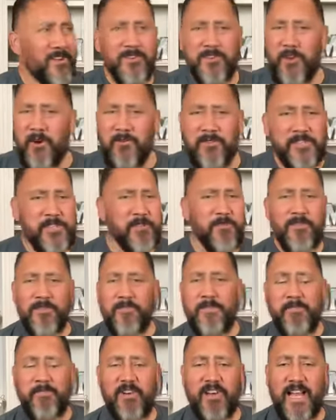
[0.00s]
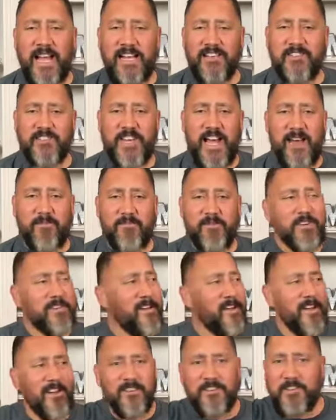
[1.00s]
Don't you remember last
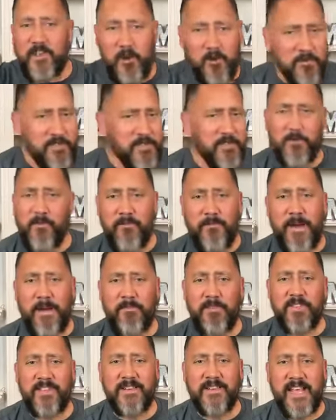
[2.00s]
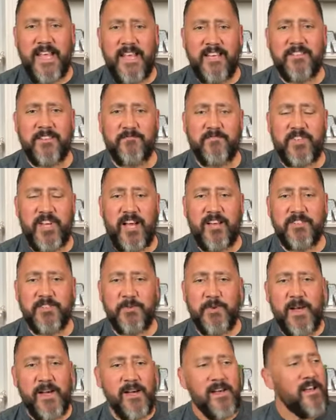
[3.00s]
chapter? Don't you remember the days of
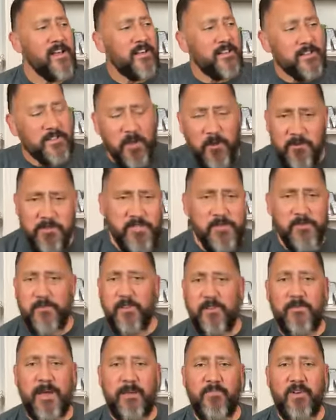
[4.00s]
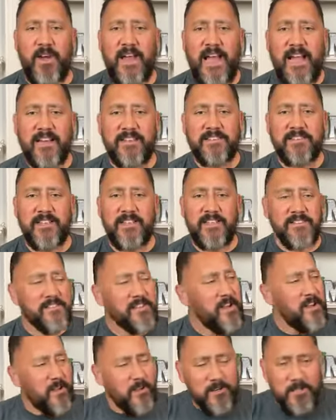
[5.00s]
Joshua? Don't you remember Exodus?